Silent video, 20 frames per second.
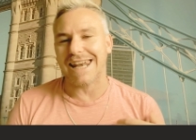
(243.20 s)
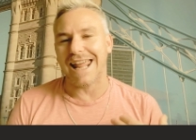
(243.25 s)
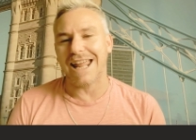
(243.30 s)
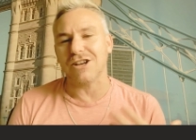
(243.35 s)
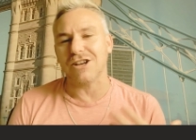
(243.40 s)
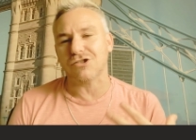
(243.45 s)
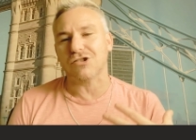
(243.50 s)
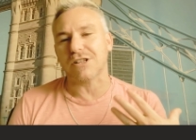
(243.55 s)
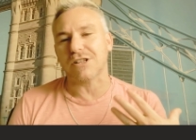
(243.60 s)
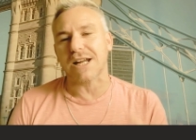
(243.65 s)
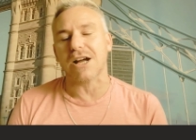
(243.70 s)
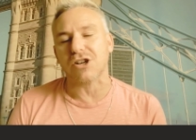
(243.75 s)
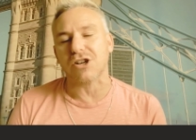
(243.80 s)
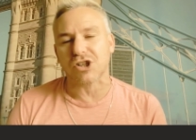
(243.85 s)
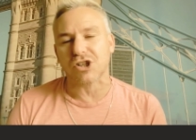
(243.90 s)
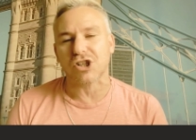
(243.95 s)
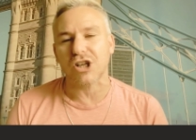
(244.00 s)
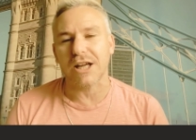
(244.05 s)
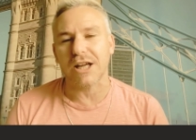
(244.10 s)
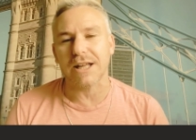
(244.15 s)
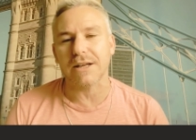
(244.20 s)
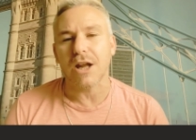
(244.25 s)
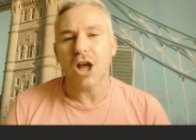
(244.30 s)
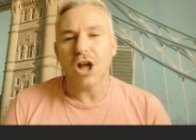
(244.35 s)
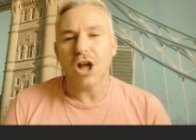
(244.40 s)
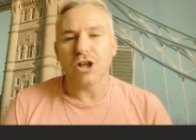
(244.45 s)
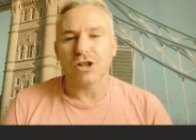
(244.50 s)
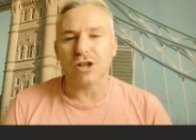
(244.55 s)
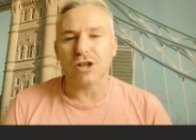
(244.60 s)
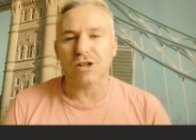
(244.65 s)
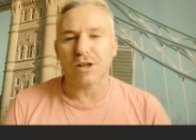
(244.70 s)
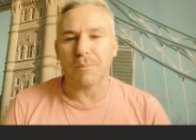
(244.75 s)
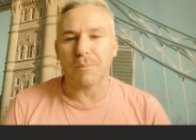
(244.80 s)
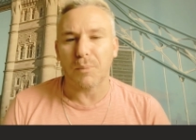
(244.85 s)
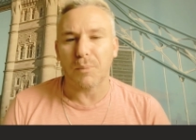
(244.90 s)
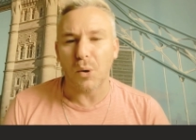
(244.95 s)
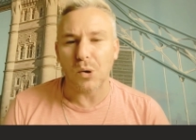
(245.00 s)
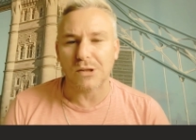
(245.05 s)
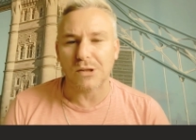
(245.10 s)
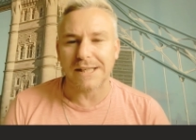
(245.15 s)
introduction to
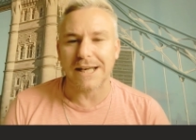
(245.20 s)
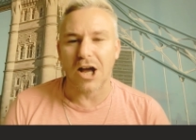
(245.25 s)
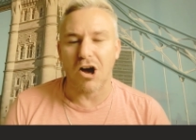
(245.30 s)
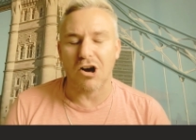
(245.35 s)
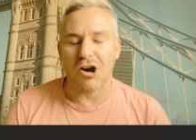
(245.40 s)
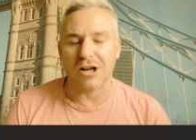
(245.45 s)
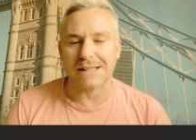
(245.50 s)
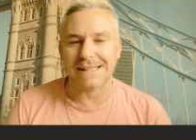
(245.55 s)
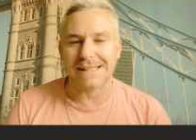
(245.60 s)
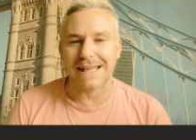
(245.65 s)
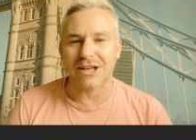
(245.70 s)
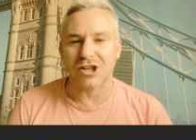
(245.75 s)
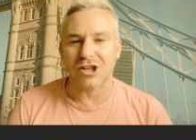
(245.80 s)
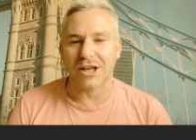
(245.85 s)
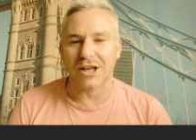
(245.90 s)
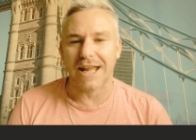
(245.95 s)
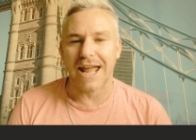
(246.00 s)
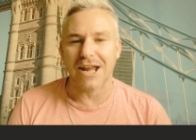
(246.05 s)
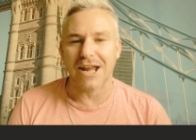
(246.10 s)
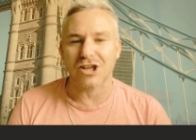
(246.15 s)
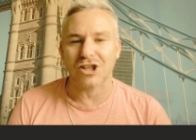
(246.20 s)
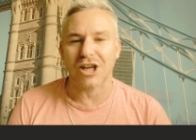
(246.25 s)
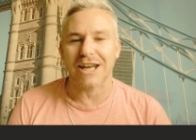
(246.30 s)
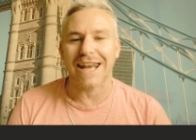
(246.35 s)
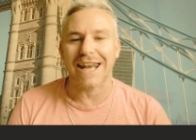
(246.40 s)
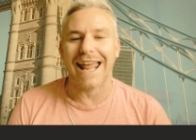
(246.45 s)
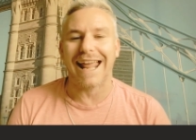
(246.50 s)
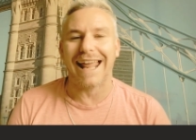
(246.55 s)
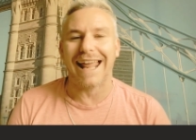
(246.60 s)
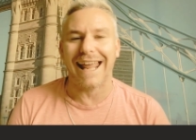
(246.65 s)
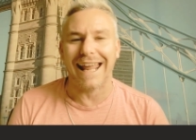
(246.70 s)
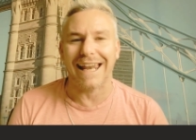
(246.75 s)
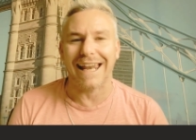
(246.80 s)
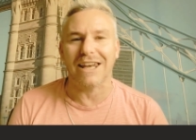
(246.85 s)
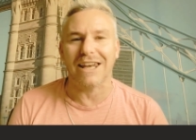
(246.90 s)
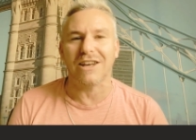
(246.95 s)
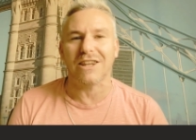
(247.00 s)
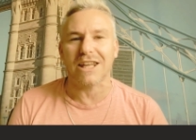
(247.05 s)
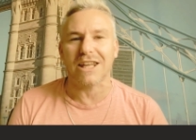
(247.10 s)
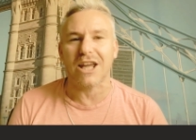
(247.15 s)
supporting arts education in
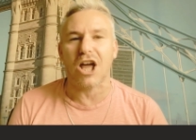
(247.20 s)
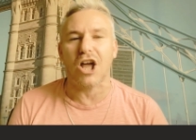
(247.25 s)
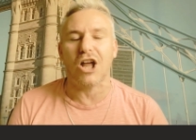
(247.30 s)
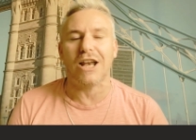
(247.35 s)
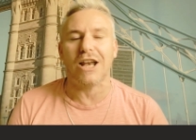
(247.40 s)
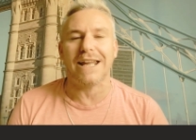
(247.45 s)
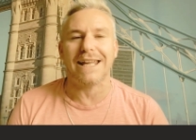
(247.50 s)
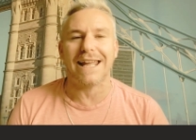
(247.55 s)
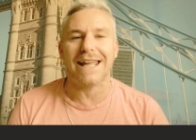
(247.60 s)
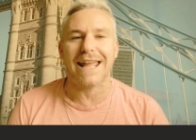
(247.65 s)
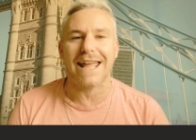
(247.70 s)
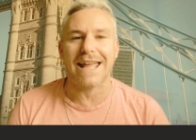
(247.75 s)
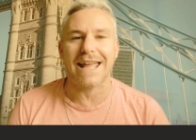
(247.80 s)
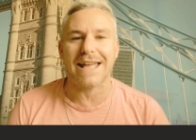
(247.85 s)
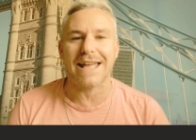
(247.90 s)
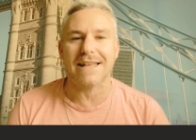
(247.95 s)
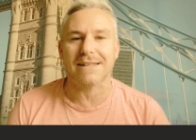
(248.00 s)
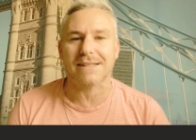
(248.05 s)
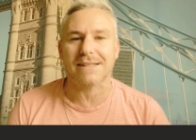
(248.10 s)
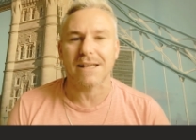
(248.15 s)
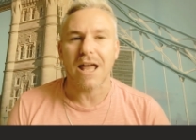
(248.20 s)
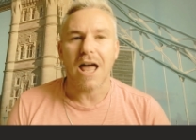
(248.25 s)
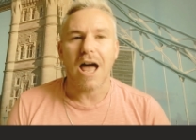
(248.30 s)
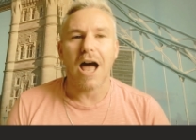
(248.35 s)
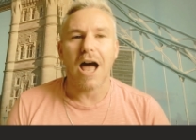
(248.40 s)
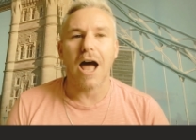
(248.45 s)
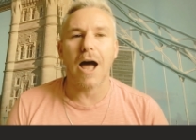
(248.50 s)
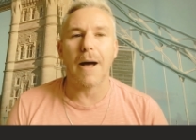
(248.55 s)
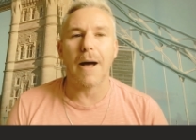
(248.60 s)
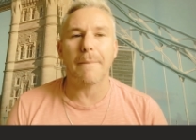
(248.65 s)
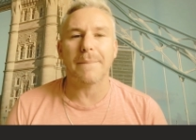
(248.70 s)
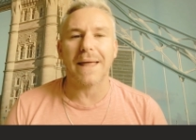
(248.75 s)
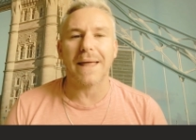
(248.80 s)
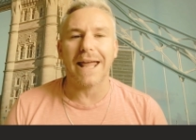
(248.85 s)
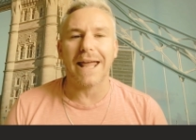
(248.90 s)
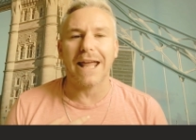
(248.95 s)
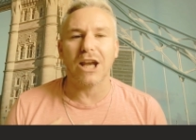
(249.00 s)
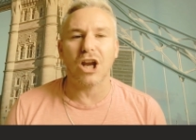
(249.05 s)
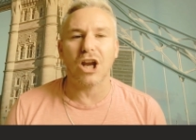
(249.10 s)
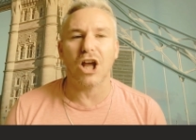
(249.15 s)
the early years,
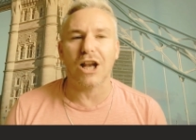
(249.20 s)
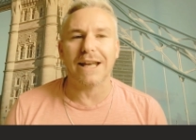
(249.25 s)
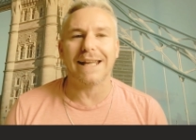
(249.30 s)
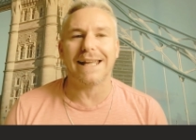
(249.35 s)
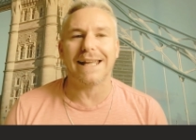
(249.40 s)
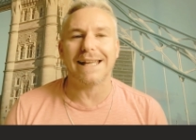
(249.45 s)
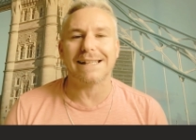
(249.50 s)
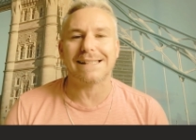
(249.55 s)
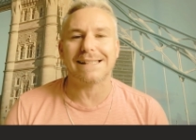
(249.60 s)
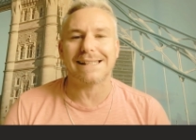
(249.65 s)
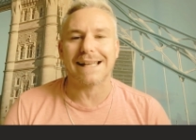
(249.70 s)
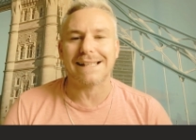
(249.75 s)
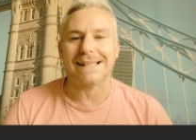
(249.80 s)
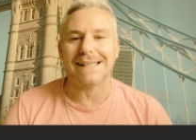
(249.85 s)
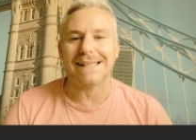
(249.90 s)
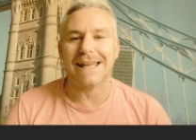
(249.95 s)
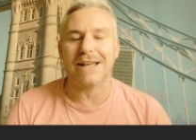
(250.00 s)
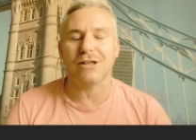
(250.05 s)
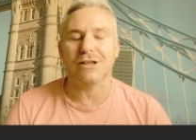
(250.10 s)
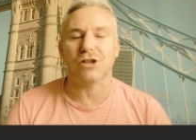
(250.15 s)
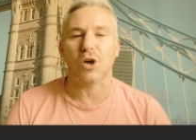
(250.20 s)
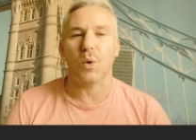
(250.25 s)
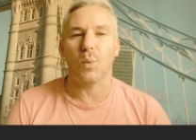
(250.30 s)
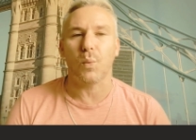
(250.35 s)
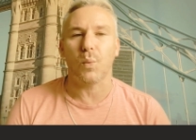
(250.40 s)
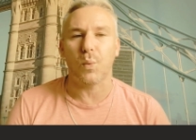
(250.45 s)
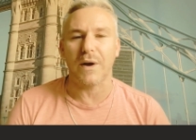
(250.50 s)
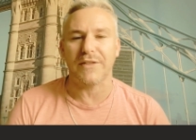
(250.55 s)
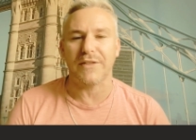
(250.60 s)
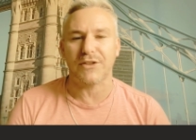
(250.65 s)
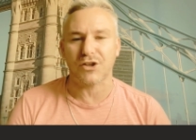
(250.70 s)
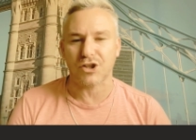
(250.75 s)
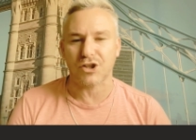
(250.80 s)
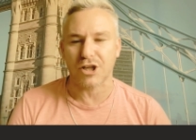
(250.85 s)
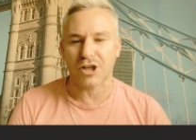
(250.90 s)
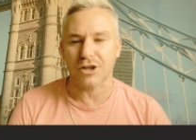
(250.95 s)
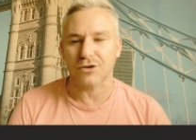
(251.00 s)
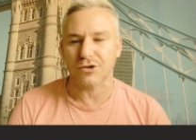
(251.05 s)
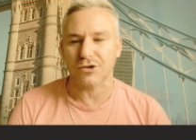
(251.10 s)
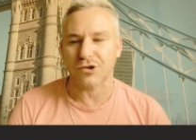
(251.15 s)
in early years settings with
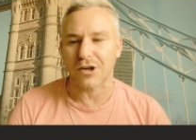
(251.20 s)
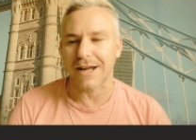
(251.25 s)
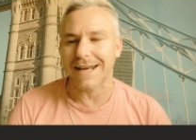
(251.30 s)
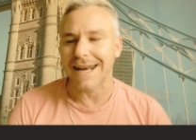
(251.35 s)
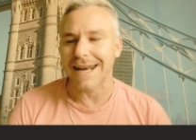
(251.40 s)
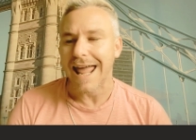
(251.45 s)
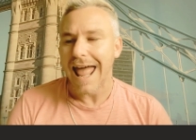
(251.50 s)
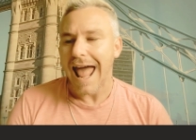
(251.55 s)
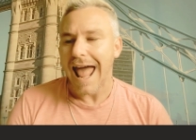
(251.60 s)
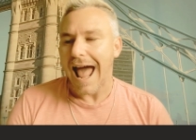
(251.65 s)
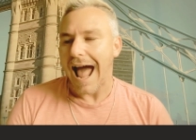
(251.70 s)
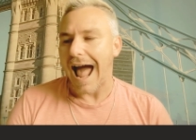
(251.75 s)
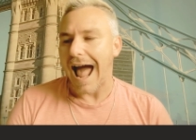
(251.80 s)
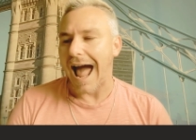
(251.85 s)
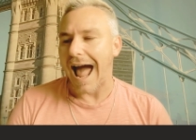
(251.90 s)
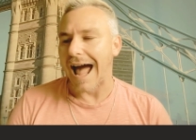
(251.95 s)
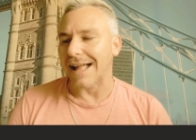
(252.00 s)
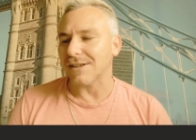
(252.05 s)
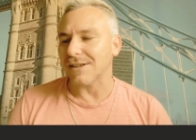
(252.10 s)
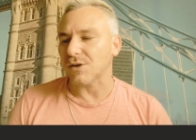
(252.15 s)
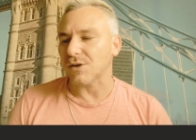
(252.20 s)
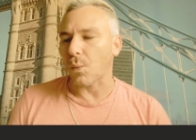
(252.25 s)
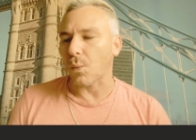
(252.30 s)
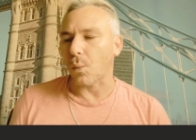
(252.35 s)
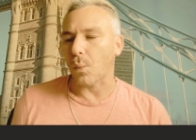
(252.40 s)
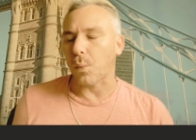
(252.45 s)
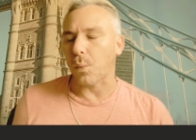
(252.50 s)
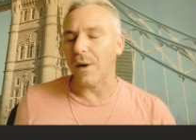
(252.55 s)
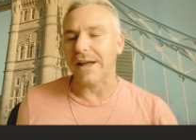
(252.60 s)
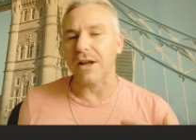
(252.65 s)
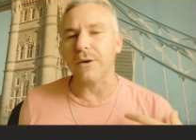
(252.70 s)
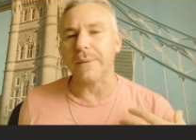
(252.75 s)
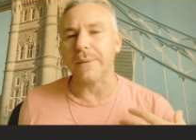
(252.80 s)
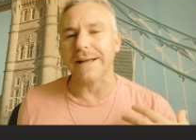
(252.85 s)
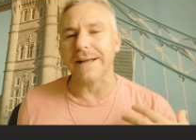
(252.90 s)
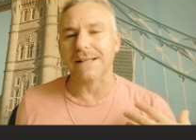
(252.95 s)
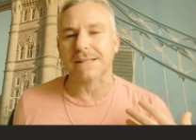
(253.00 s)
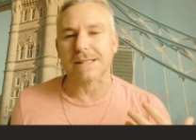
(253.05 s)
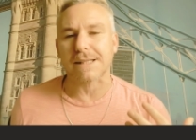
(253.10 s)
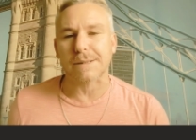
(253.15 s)
children. And we're going to
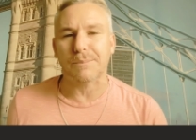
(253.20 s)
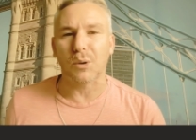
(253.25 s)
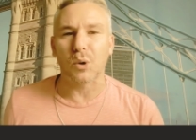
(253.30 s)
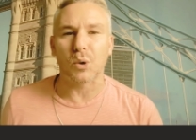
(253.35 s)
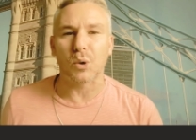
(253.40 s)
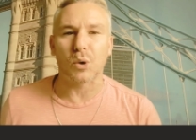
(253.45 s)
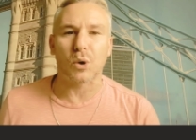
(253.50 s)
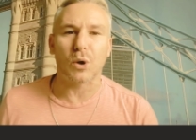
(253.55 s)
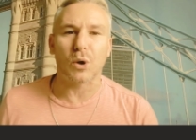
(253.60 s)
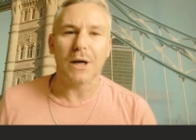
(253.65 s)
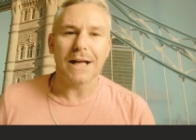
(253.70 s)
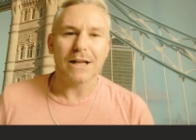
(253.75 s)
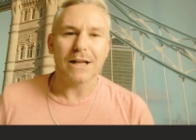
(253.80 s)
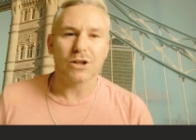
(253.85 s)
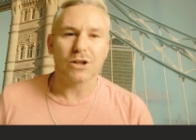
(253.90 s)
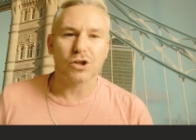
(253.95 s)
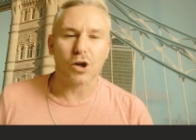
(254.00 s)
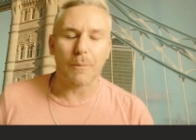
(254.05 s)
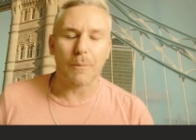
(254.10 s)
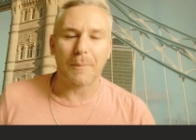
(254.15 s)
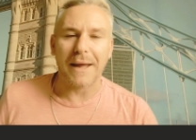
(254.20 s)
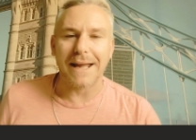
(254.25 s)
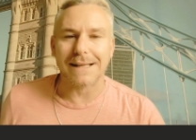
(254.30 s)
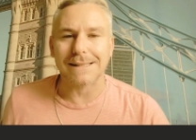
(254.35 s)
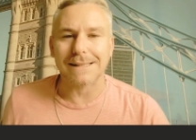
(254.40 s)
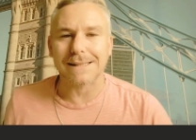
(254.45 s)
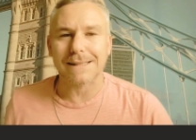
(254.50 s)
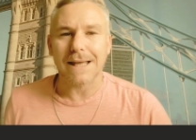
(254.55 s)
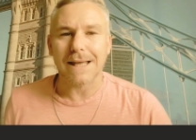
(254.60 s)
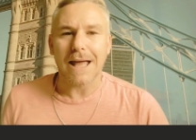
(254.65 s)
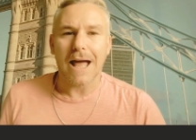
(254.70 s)
explore topics